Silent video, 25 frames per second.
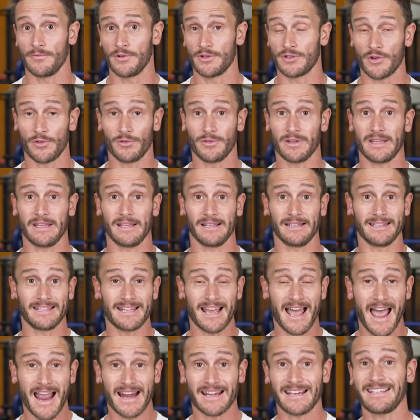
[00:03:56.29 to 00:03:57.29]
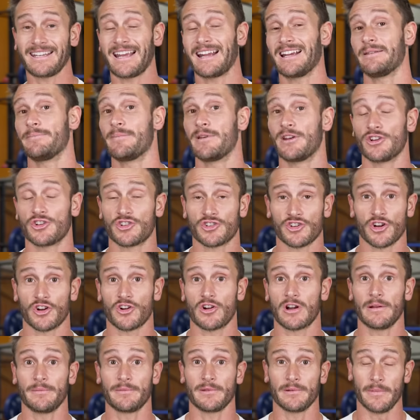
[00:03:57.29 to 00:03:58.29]
There's only a tiny, tiny bit of
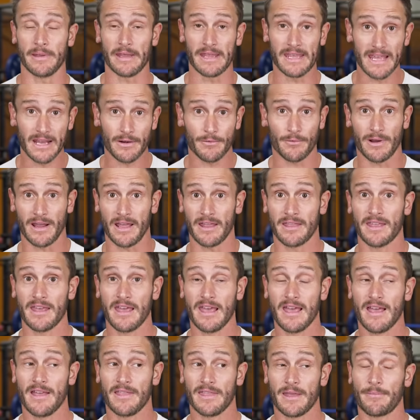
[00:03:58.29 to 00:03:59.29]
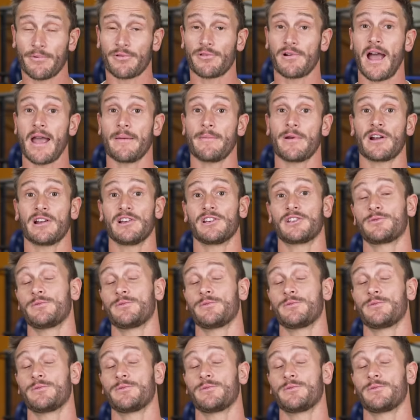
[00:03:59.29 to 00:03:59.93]
sugar in them to begin with. The primary